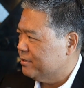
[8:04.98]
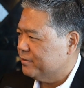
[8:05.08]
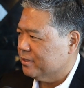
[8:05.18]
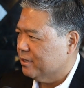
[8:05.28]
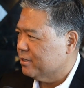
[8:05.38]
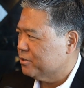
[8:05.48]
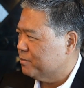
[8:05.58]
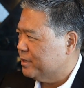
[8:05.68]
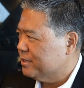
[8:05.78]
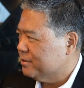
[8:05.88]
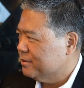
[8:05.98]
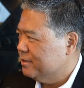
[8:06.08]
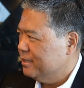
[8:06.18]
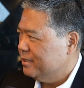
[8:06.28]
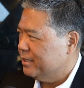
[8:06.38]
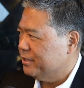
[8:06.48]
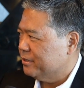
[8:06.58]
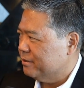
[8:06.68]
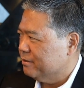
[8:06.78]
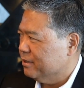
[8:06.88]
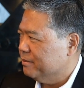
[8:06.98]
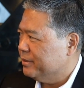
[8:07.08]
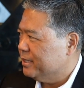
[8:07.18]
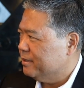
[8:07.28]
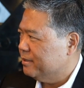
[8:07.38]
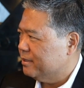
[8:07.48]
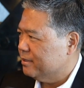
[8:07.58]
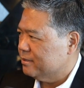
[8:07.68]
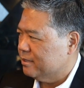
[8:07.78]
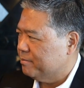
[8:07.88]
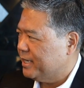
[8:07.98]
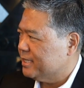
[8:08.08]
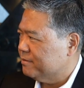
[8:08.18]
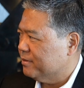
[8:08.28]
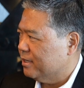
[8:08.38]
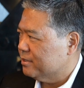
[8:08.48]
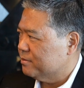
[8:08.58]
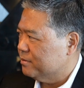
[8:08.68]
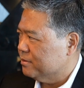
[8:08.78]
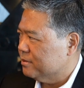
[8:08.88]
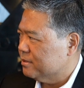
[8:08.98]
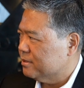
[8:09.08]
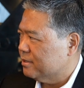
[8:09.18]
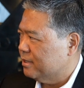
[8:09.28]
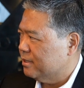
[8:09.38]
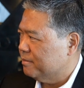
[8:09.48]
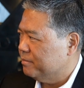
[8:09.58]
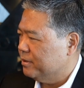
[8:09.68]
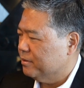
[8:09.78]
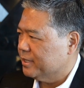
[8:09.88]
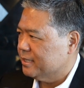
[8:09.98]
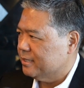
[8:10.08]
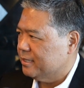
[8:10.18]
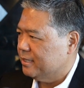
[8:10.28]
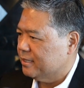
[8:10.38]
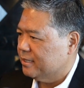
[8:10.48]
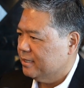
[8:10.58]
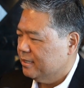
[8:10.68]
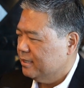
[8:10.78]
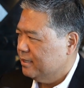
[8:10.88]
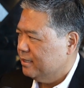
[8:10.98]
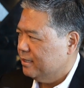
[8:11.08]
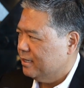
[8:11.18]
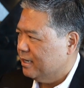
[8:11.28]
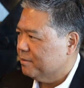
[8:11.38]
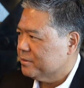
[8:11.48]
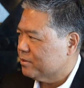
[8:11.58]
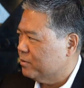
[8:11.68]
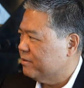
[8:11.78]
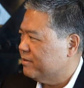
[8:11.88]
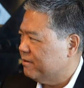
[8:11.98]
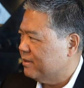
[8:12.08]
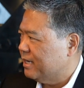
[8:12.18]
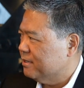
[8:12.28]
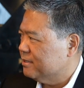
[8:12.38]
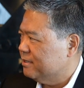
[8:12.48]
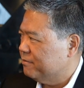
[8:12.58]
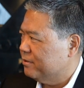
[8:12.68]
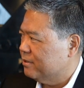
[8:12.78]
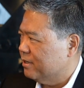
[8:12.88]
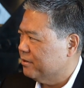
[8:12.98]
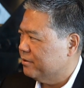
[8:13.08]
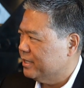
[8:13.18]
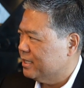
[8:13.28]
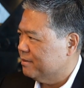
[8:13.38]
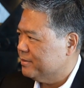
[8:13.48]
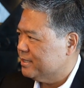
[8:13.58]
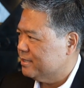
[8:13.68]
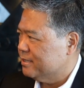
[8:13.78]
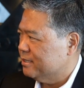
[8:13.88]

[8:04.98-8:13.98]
So if it's a long-term rental, then you're limited to the passive loss rules. You only get to take up to $25,000 if your other income is